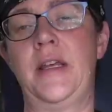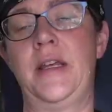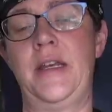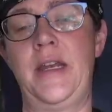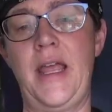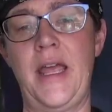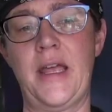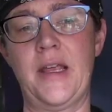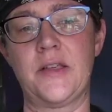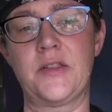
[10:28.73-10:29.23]

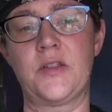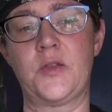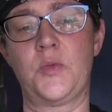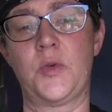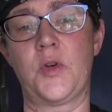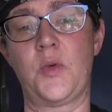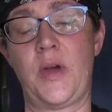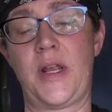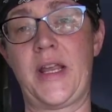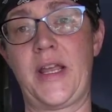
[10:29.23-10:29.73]
Next,
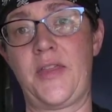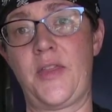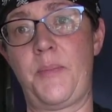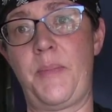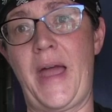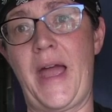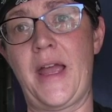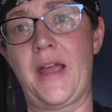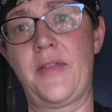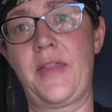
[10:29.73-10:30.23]
we're going to get the
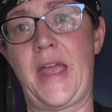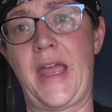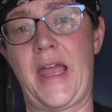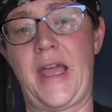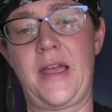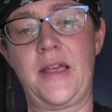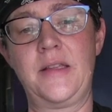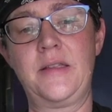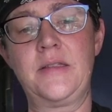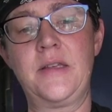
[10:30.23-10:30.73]
back of the
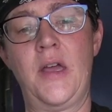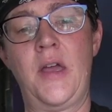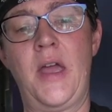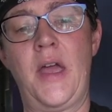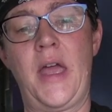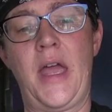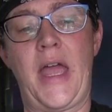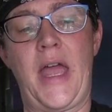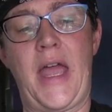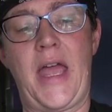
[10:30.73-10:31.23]
hands
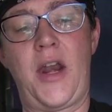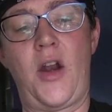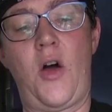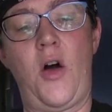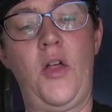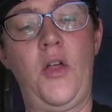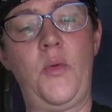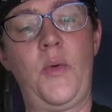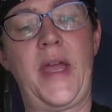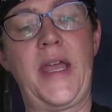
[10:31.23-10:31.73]
and
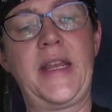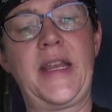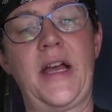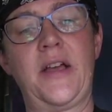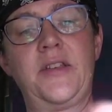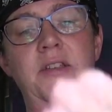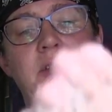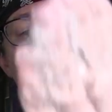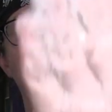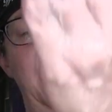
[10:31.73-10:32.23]
all the way
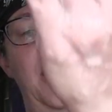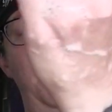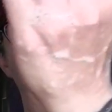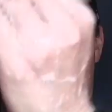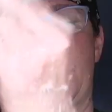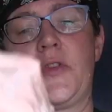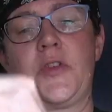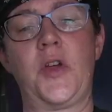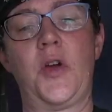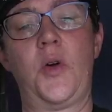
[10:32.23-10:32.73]
down to the
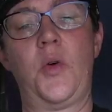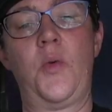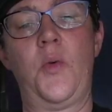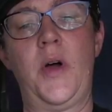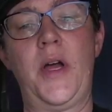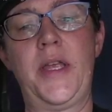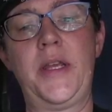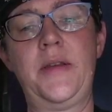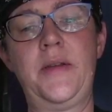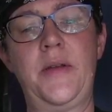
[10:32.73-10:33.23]
elbows. Go
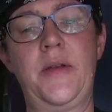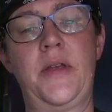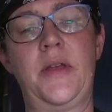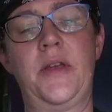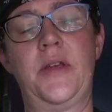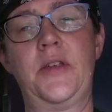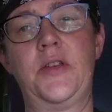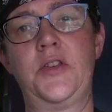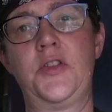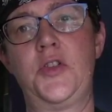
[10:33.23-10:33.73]
1,
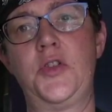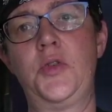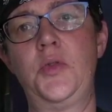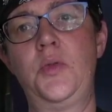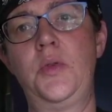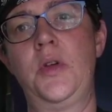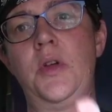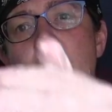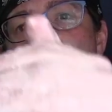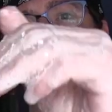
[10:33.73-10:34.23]

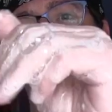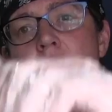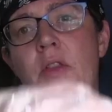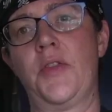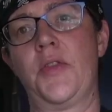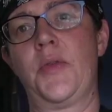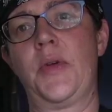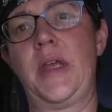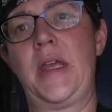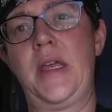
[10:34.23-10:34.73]
2,
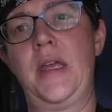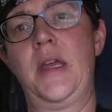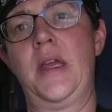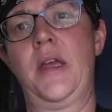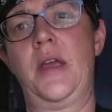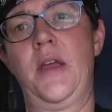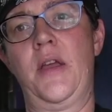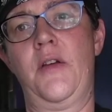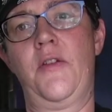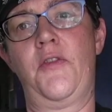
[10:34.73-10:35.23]
3,
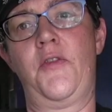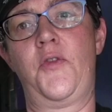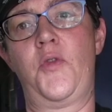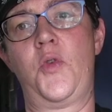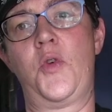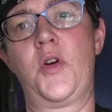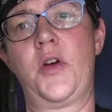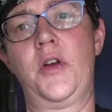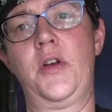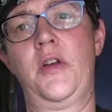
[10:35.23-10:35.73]

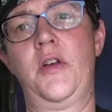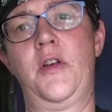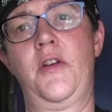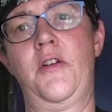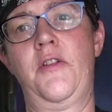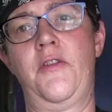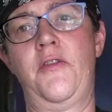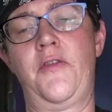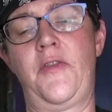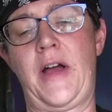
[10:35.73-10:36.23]
4,
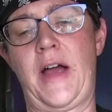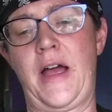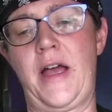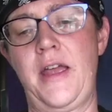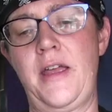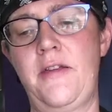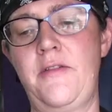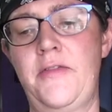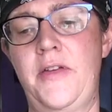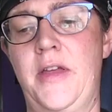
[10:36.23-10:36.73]

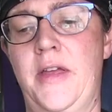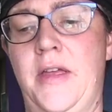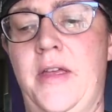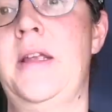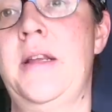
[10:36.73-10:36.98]
5.